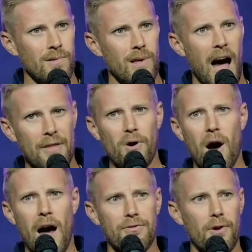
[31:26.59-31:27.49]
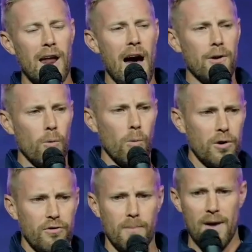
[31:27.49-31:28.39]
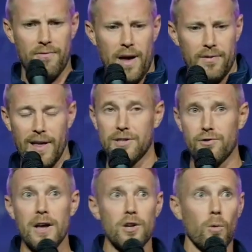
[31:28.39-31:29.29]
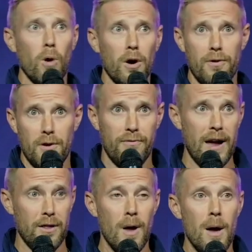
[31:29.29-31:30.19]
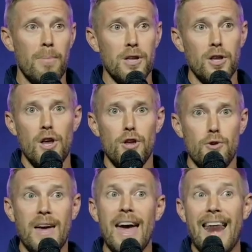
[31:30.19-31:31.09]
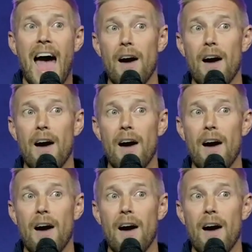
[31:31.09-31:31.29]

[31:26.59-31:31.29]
I thought I don't work for my faith. That's right, you don't work for your faith, but you can't have